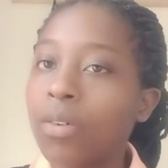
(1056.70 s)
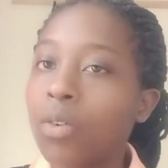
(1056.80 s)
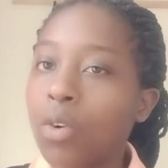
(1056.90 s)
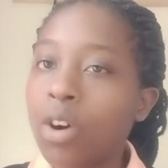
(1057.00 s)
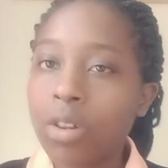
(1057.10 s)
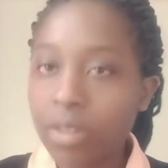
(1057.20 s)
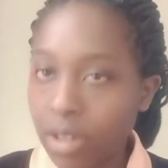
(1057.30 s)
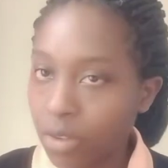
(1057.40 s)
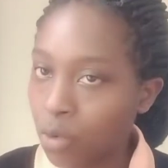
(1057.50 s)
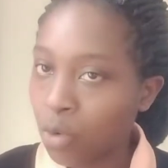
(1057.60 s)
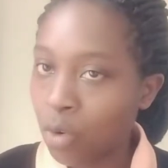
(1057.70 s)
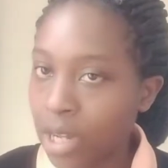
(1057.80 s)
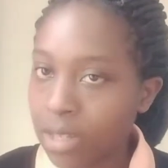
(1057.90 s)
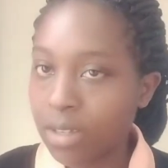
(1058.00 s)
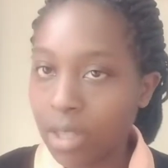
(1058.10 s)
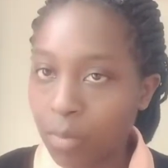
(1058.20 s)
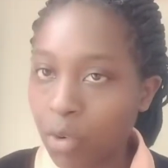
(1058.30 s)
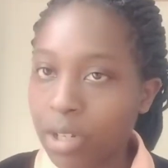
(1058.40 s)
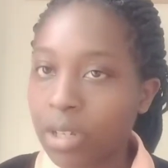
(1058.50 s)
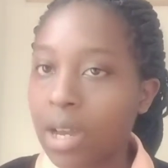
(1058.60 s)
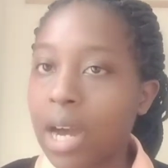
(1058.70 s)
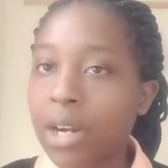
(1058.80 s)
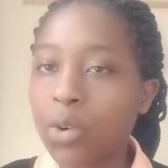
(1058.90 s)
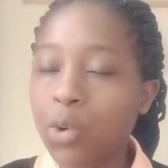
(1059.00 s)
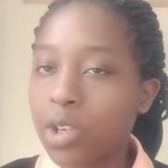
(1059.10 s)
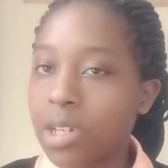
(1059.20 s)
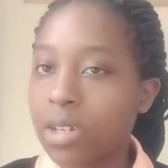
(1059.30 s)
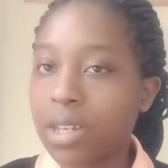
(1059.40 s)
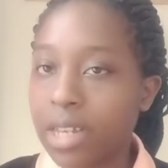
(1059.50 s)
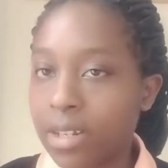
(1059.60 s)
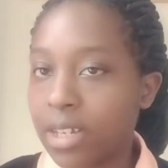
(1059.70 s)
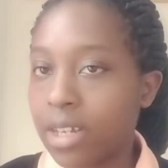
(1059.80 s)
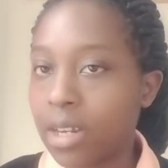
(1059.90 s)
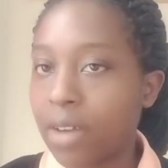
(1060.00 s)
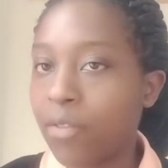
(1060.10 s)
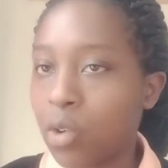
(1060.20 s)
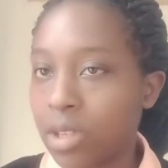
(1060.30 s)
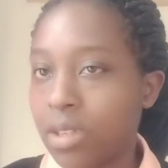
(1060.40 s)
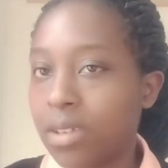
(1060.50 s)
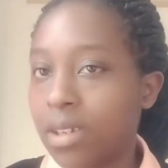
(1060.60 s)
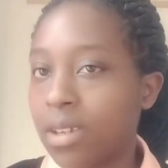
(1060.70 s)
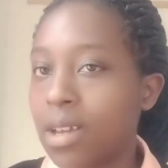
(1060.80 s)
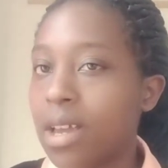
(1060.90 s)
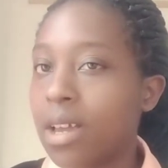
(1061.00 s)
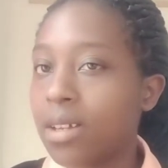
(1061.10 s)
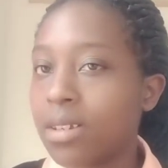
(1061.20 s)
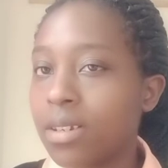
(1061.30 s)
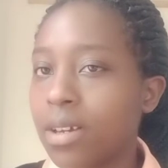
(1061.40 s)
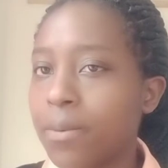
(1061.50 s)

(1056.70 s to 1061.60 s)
all your organs in the body are not getting enough oxygen, and